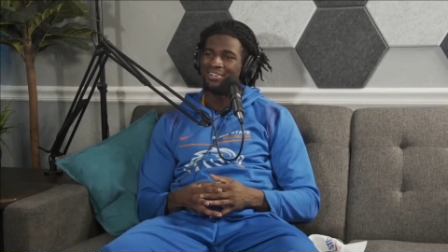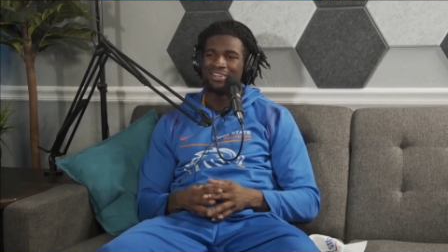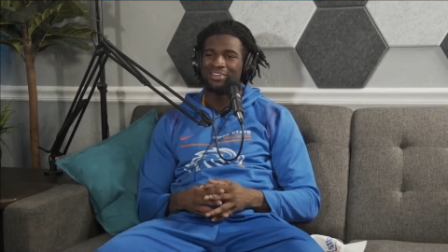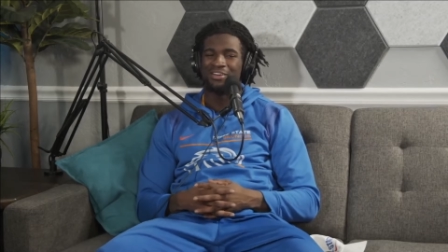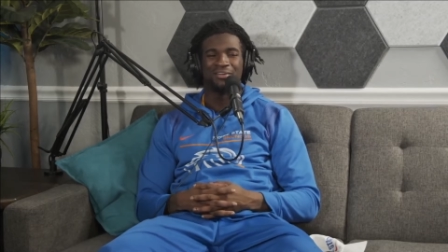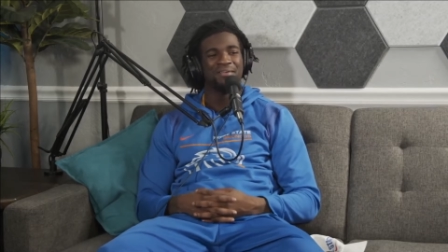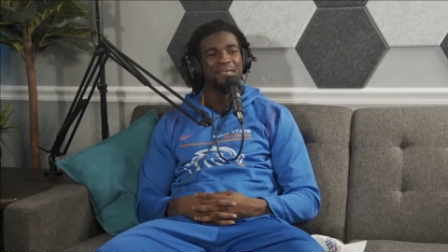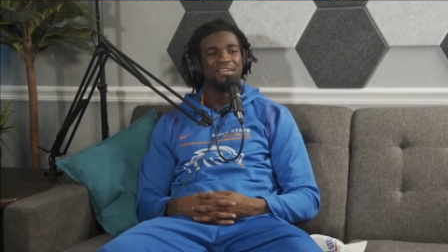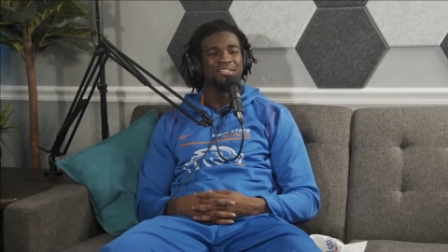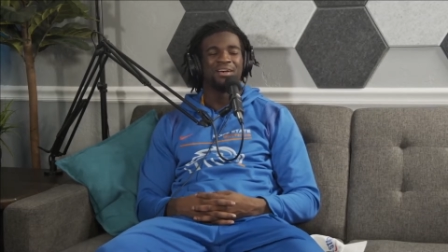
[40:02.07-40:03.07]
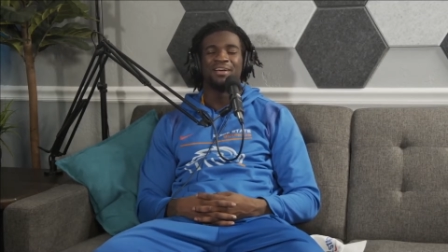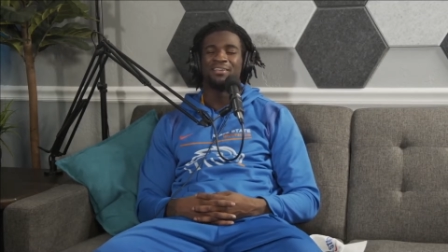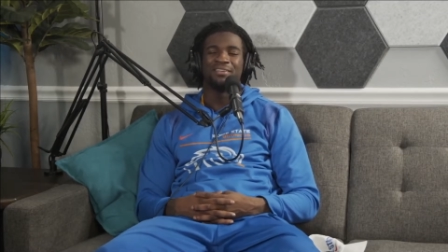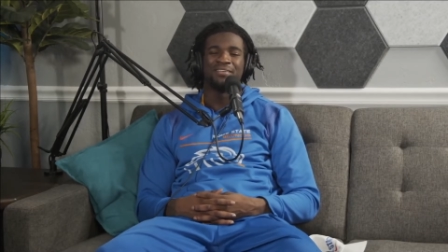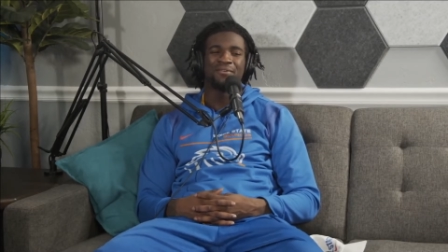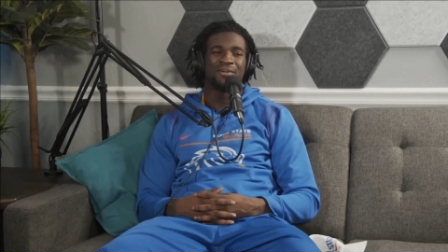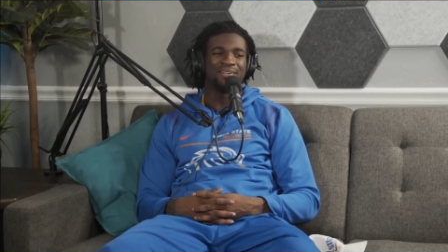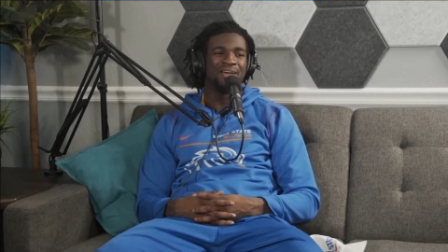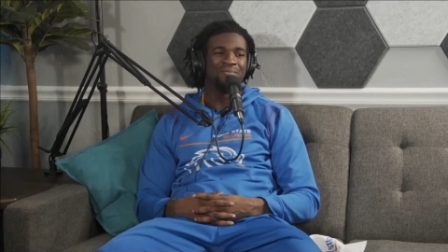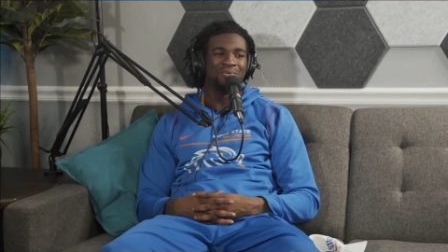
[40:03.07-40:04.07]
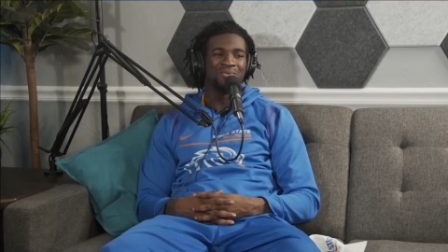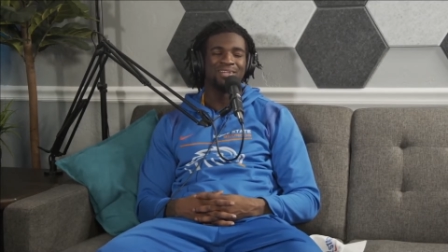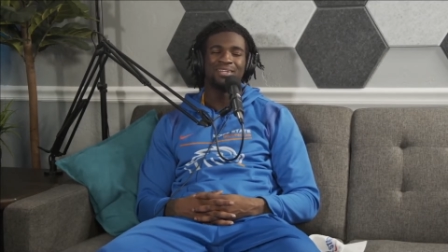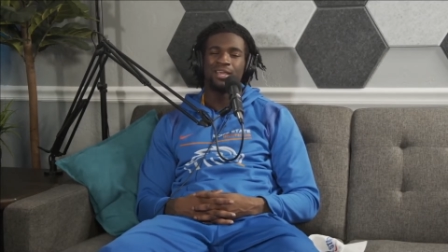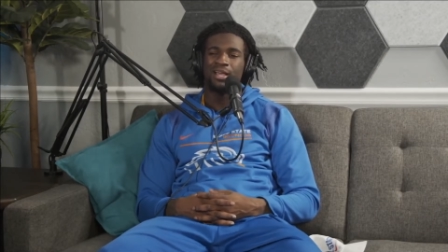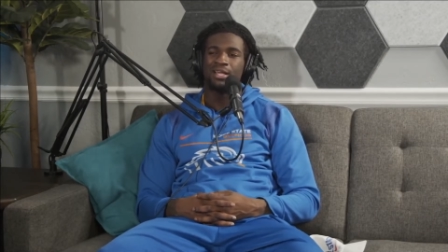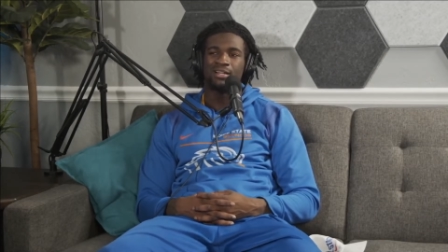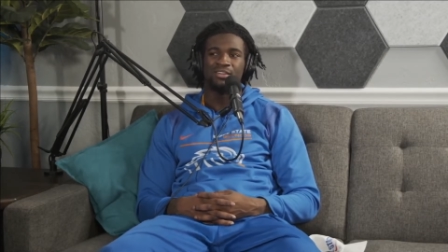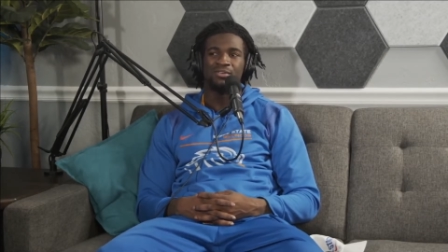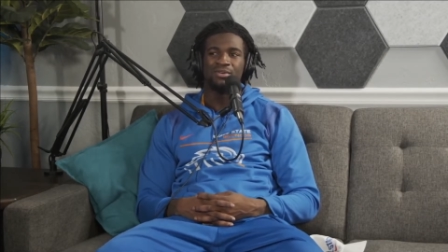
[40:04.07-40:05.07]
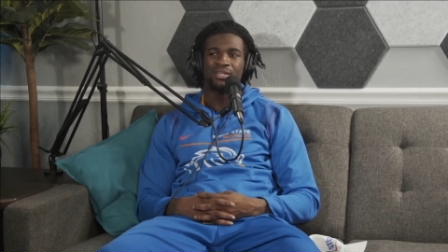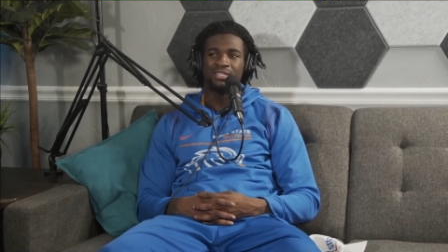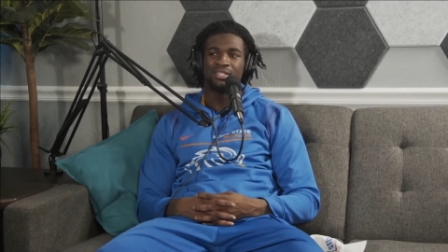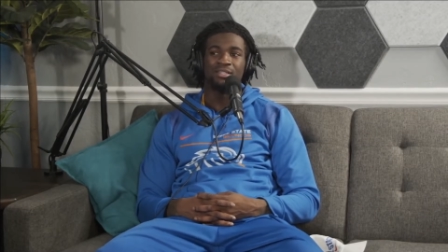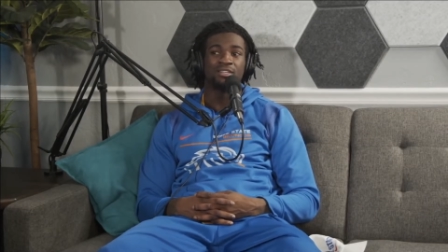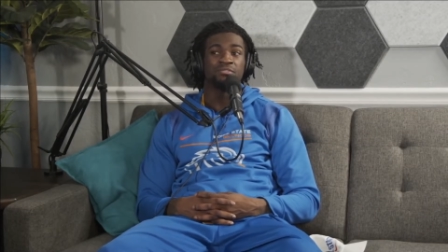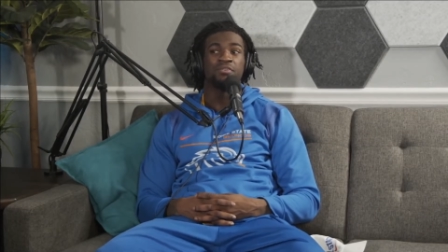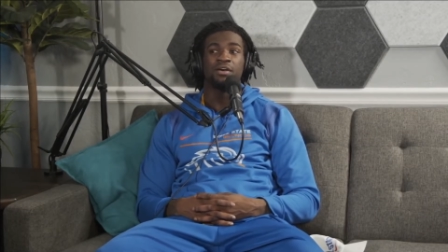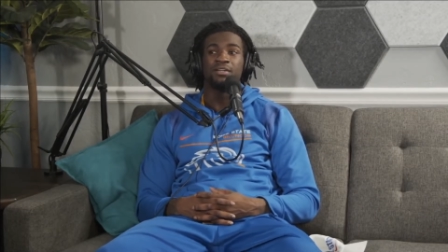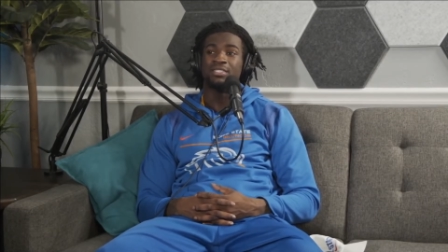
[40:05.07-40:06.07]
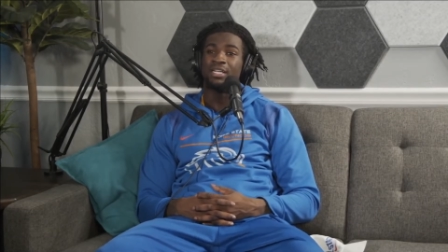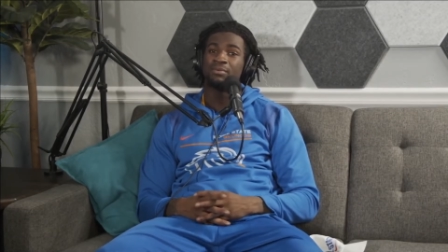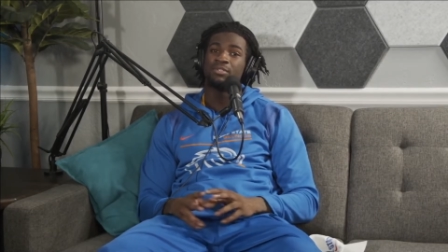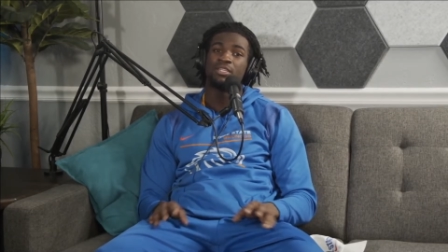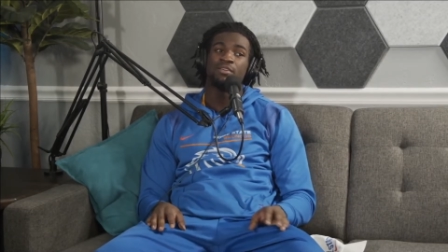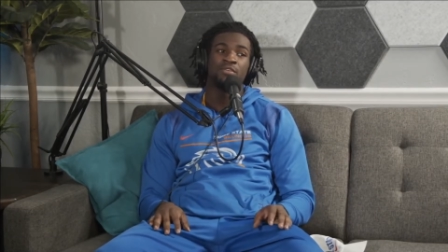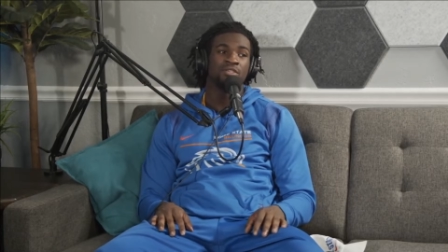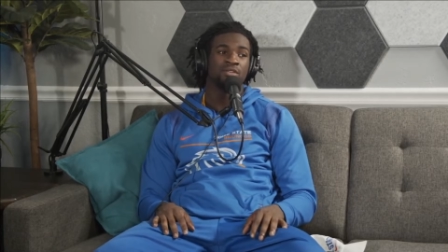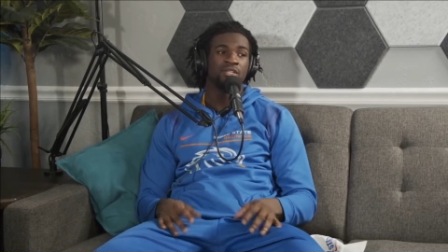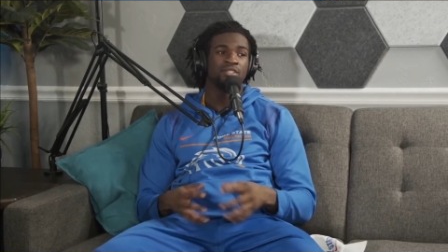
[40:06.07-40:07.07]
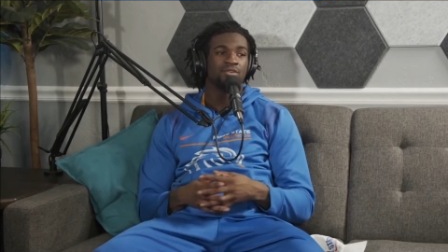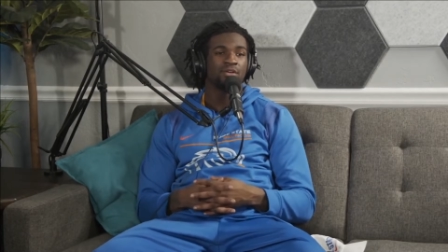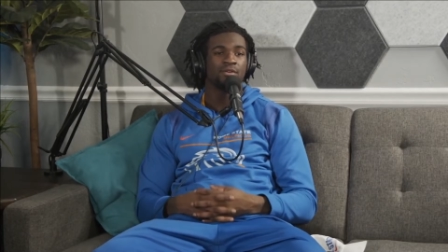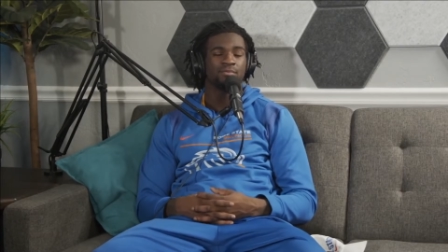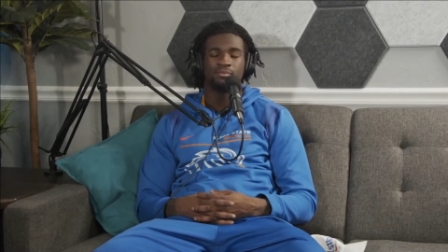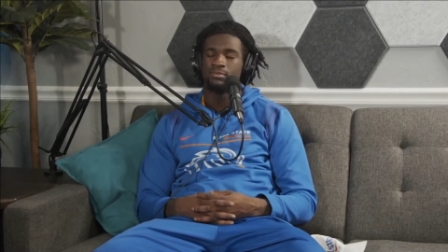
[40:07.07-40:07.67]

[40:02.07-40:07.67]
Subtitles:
Like, no. So I not right now, but one day I got to do it because it looks fun, and I be seeing videos on Instagram.